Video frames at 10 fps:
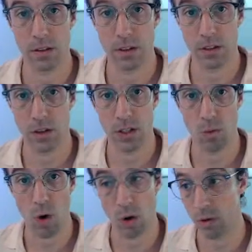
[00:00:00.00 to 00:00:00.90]
So let's
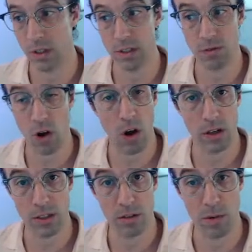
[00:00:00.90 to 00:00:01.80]
walk with these frogs a
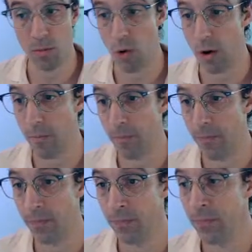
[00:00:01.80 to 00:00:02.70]
little bit more.
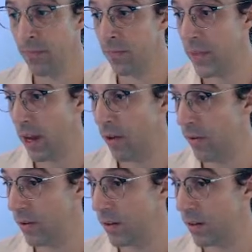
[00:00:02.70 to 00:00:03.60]
Now,
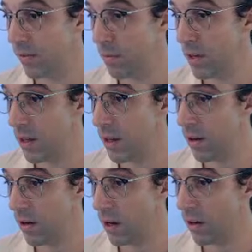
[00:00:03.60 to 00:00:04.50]
from
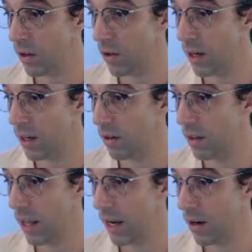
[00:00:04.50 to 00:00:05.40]
here, I'll create a little
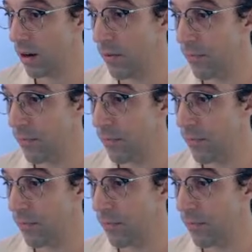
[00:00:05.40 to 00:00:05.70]
layer.